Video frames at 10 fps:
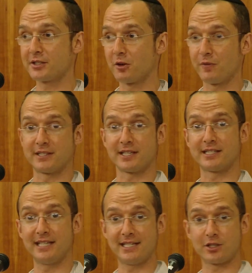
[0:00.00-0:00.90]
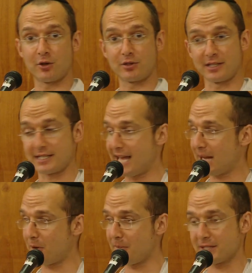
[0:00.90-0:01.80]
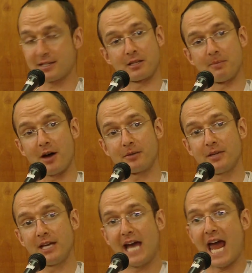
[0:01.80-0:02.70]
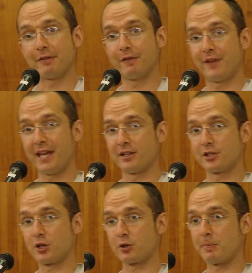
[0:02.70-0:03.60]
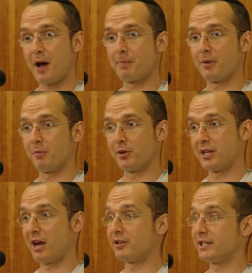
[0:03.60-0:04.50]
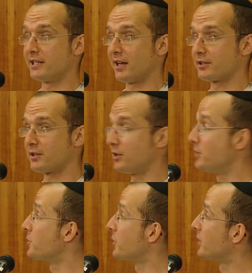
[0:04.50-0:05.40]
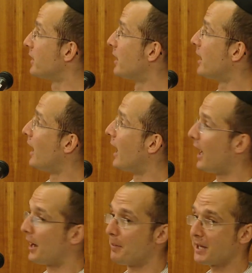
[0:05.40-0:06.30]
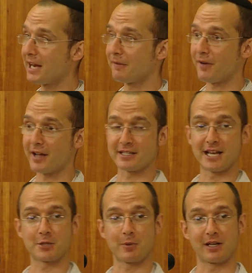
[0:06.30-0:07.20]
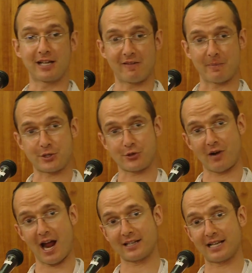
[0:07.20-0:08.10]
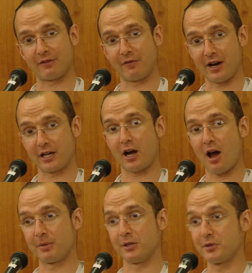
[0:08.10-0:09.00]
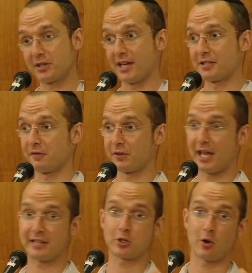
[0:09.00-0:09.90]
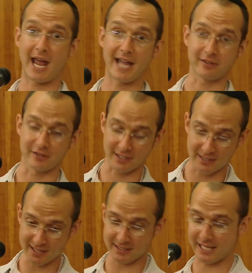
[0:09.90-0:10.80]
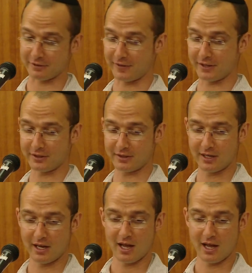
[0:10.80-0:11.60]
So if it succeeds, it shows a little snack bar message at the bottom. And if it fails, it shows a pop-up with the error details to the user. But again, it finds a nice way to kind of abstract kind of a very common use case of handle the success, handle failure.